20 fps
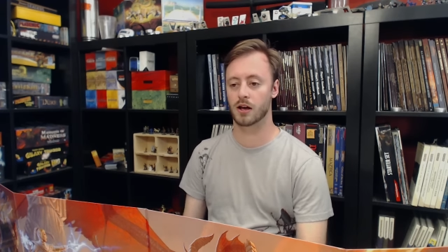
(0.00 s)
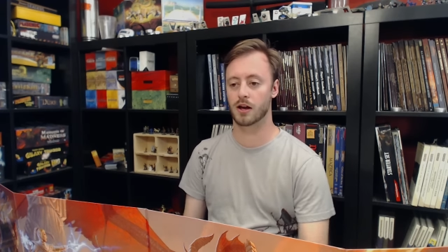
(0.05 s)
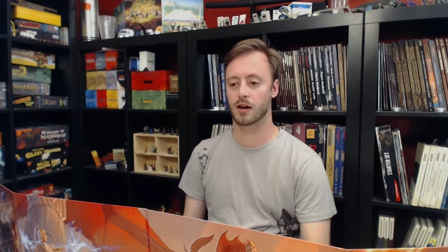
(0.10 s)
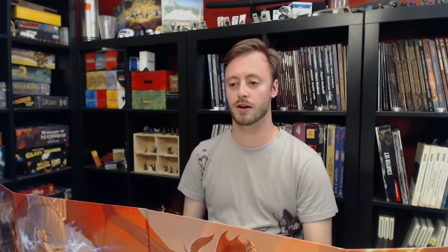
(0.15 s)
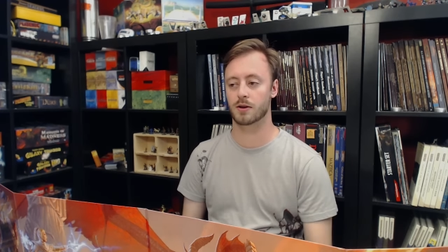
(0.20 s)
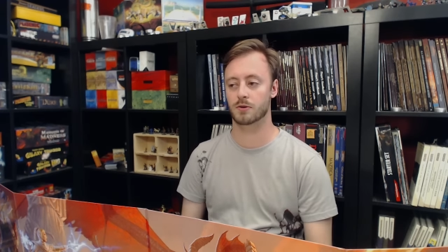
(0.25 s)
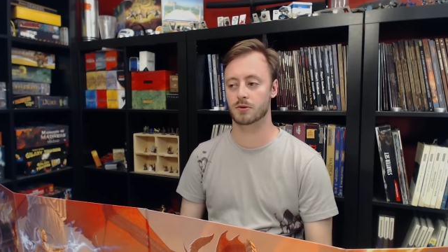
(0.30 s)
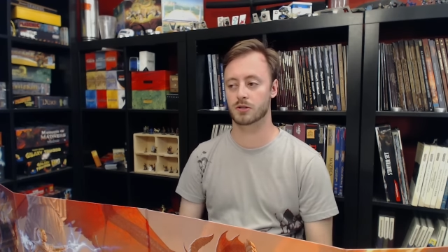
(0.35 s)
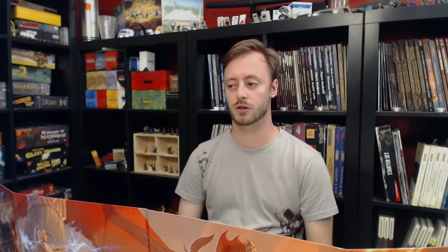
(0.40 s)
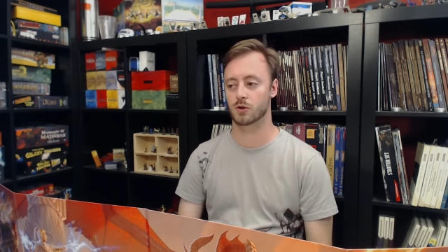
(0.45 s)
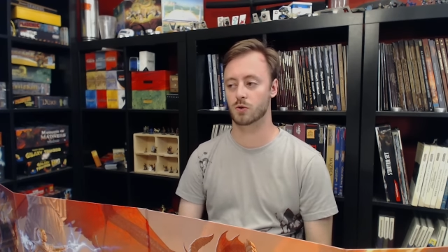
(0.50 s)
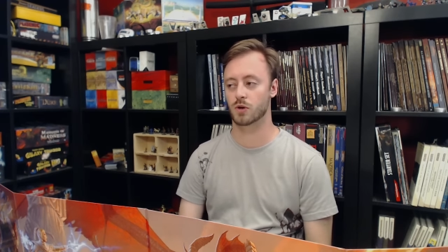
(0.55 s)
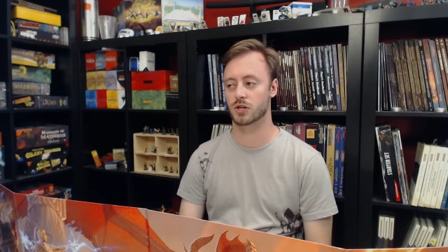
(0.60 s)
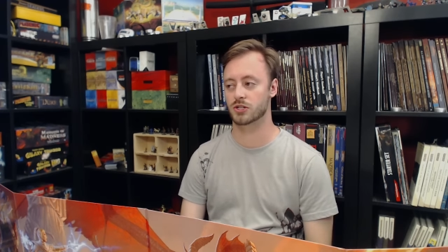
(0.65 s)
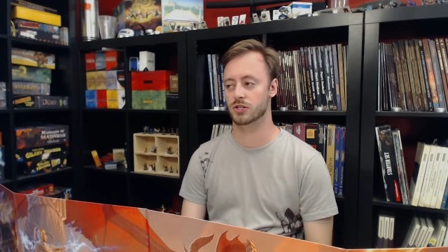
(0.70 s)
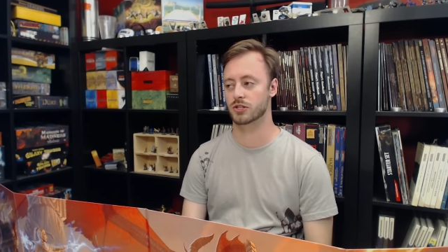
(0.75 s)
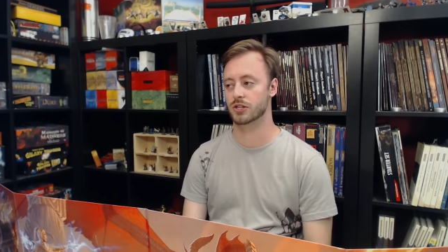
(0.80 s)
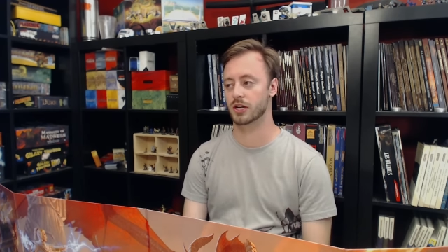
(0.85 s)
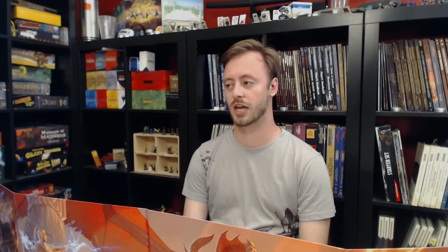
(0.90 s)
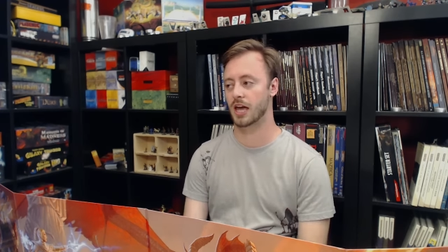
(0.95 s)
Uh, it was a
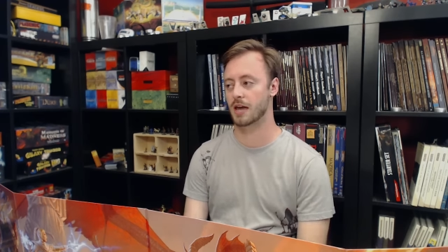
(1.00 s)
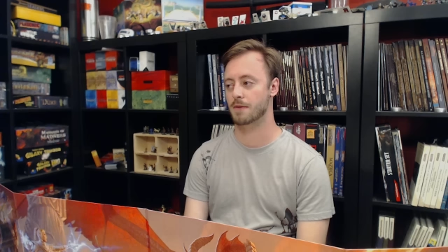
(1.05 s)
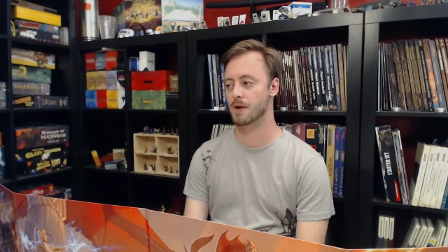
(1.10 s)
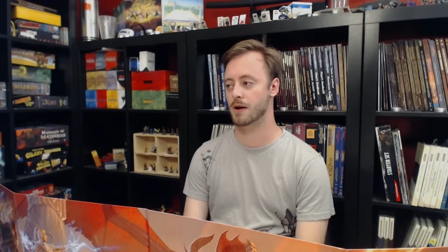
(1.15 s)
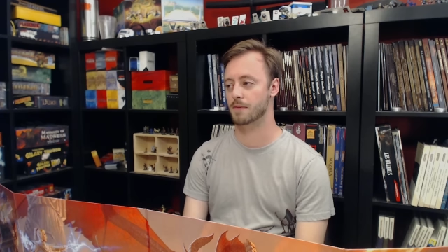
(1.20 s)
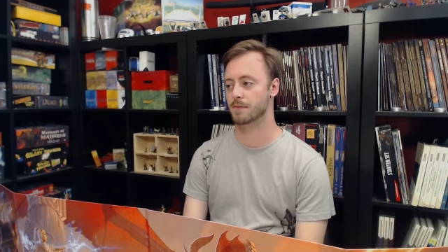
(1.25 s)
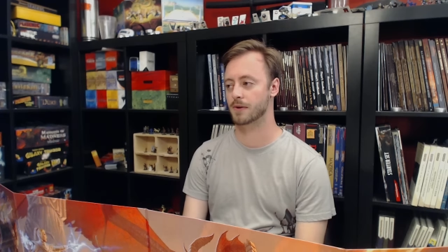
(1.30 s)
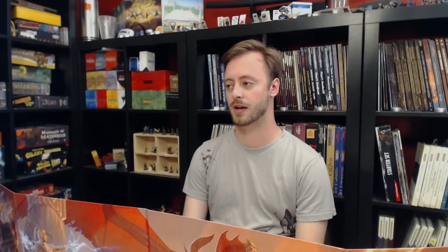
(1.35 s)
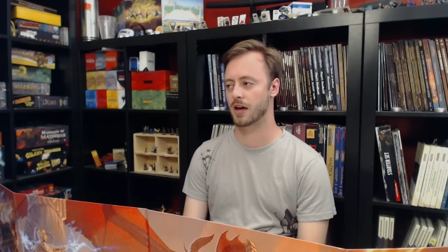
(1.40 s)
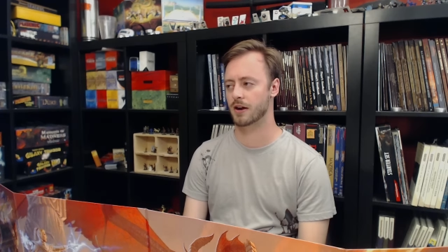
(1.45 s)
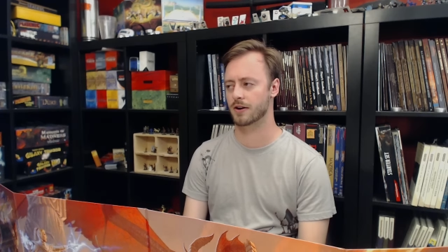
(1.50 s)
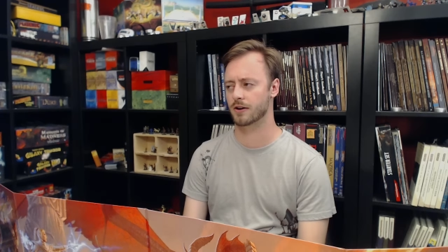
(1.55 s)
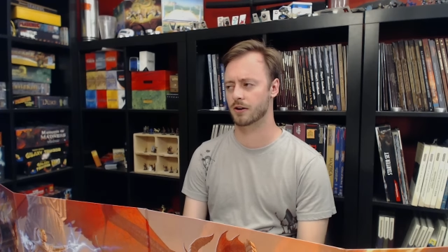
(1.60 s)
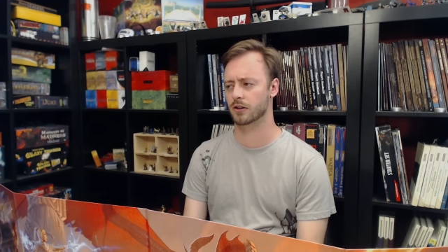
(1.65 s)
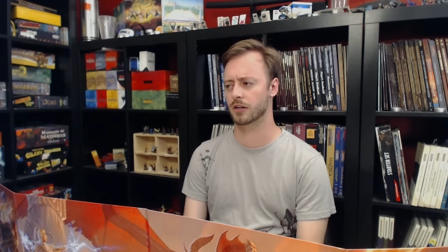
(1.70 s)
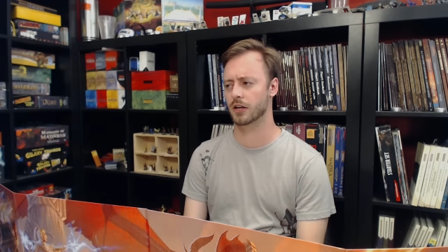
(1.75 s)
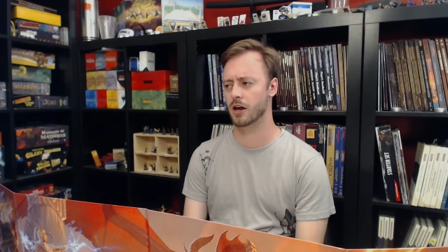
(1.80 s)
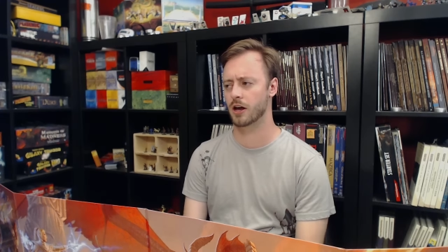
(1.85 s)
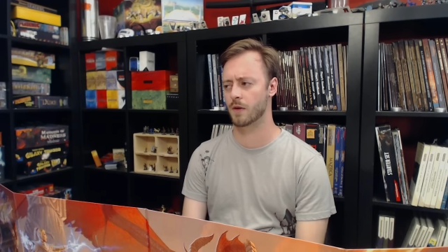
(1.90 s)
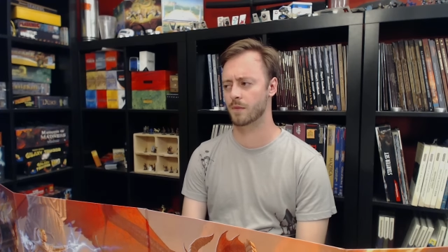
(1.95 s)
question that came up kind of
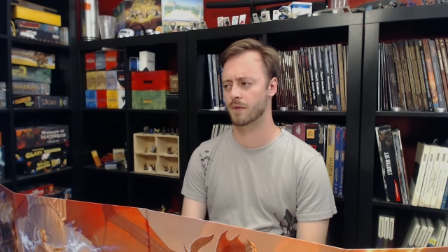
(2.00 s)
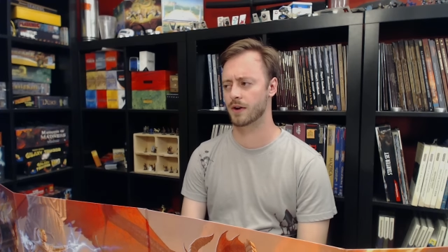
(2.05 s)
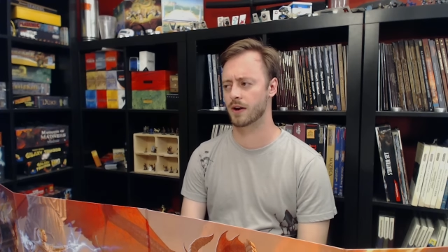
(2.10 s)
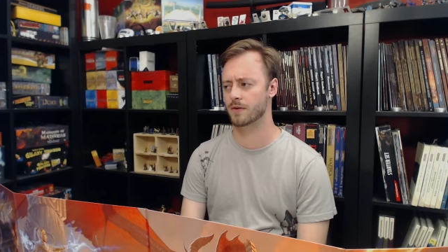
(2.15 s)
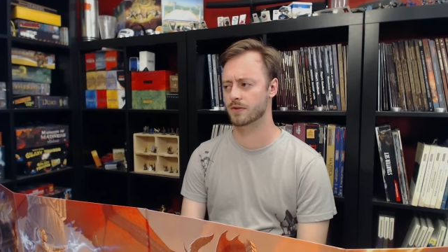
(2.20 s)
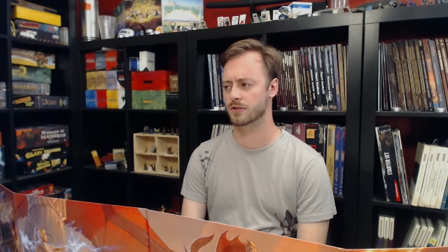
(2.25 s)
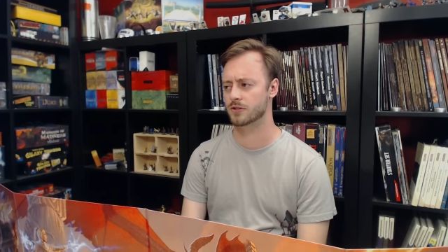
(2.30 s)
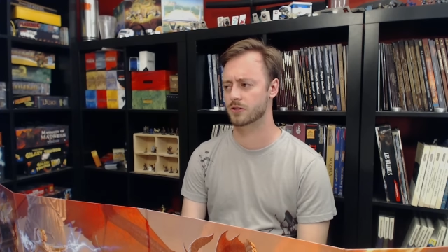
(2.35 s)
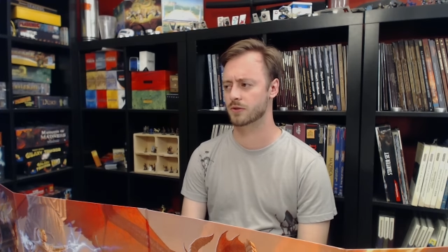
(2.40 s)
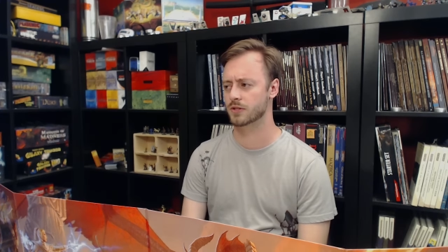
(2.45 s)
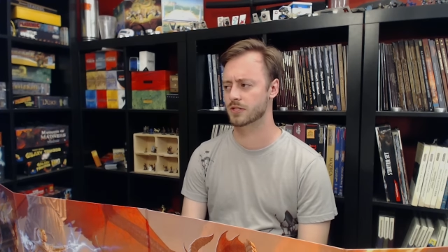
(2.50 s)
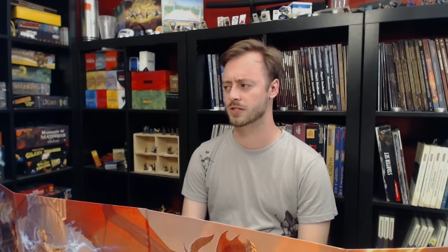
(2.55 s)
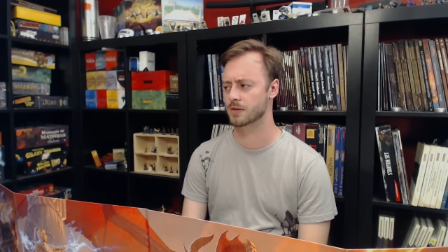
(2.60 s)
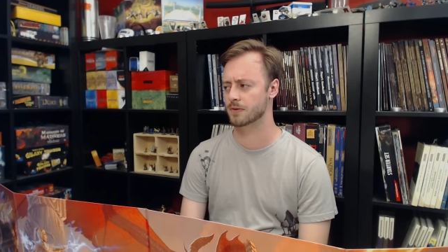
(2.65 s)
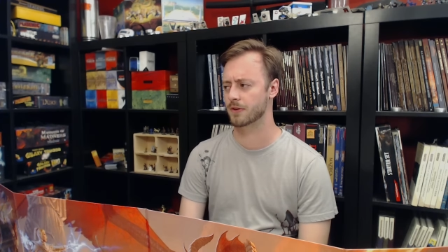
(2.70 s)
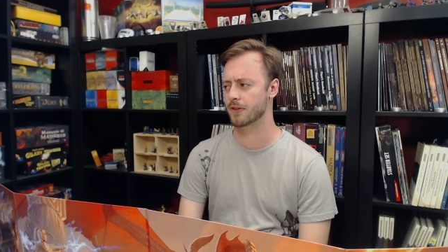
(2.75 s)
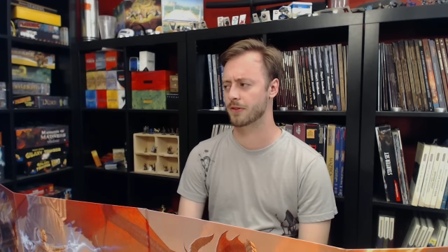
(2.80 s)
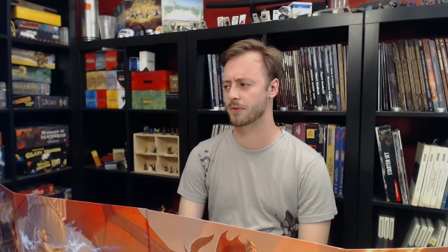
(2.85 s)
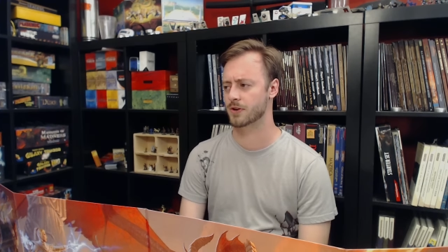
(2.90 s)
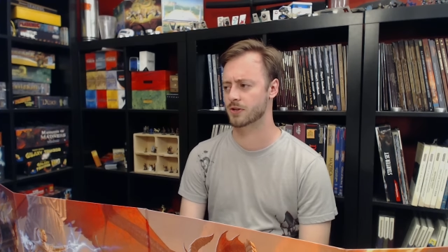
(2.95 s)
early on when I was doing some
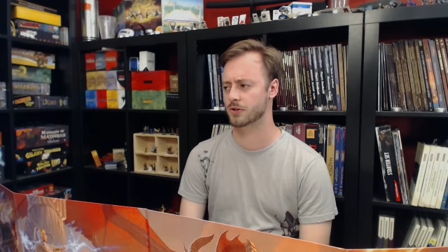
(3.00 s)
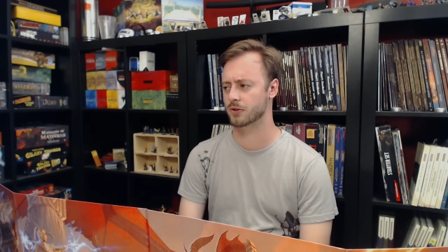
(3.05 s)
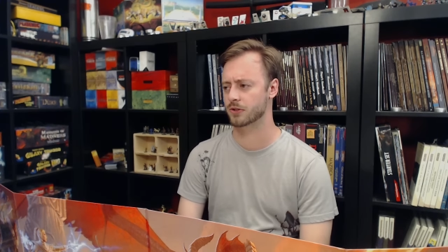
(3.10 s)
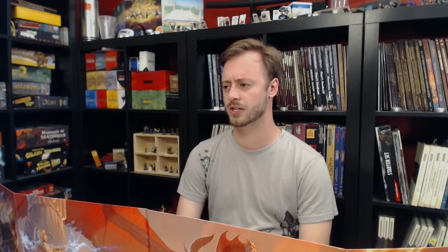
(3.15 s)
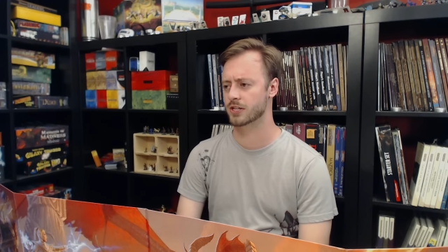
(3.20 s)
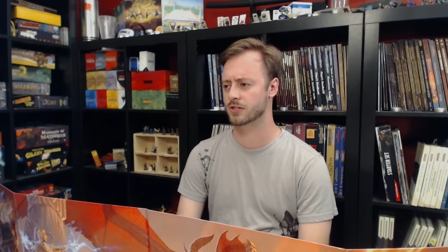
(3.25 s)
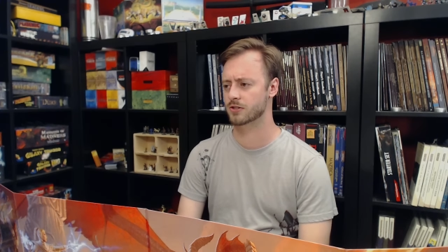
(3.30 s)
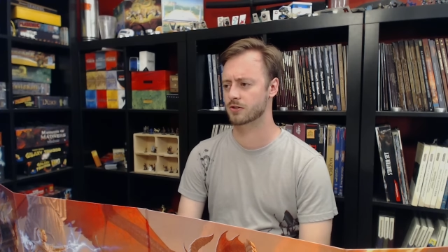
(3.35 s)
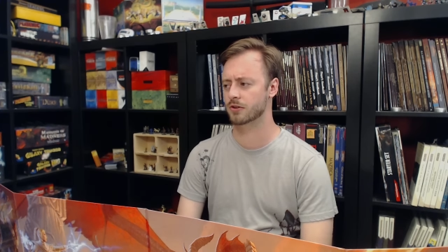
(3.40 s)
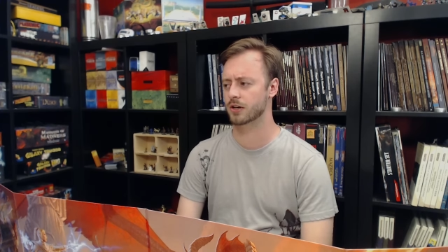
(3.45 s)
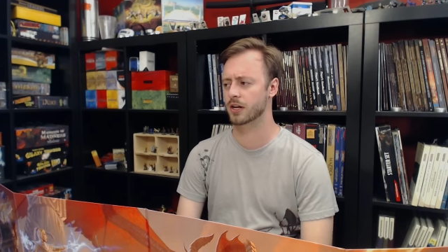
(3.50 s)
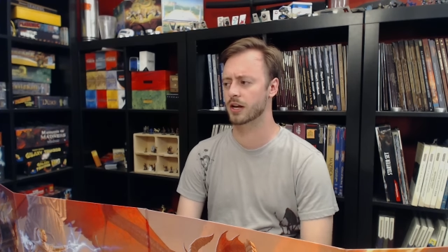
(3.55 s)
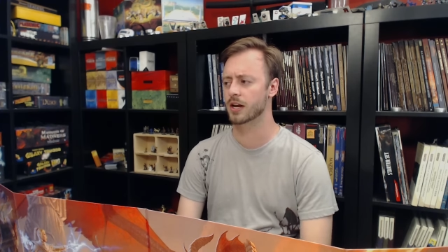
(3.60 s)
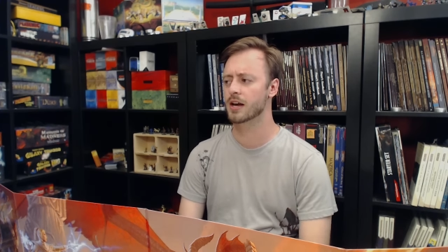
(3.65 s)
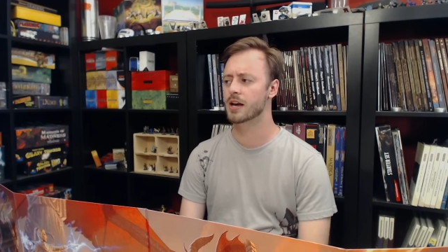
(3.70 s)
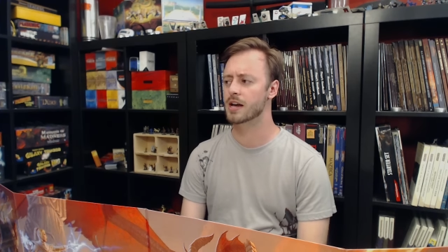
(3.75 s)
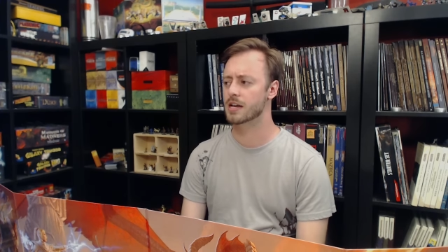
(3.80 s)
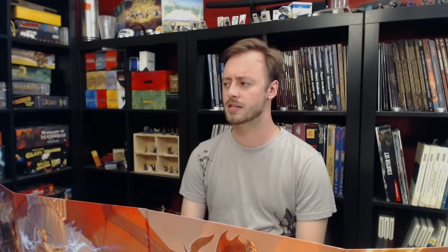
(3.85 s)
of the threshold history,